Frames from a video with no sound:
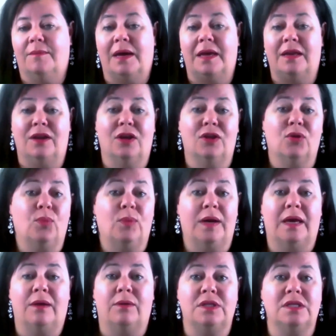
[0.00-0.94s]
Another
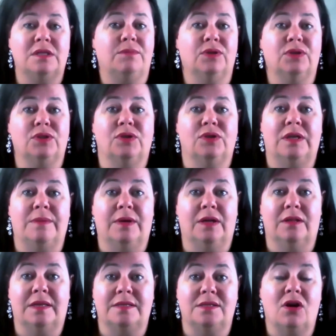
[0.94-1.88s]
way to build your
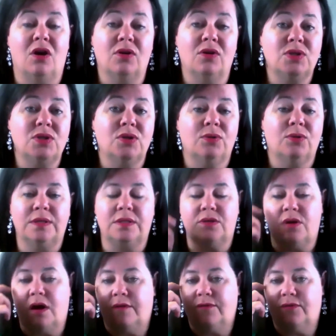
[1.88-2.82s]
email list also is
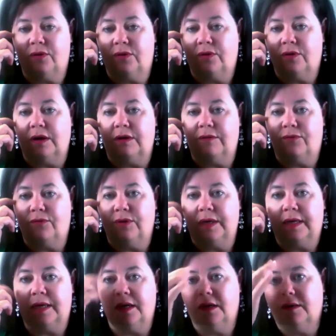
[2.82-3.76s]
to offer a
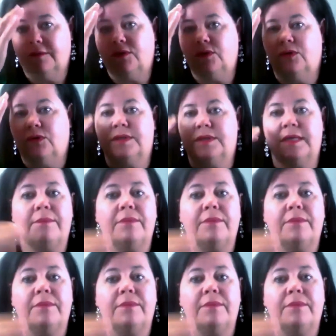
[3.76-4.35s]
free gift or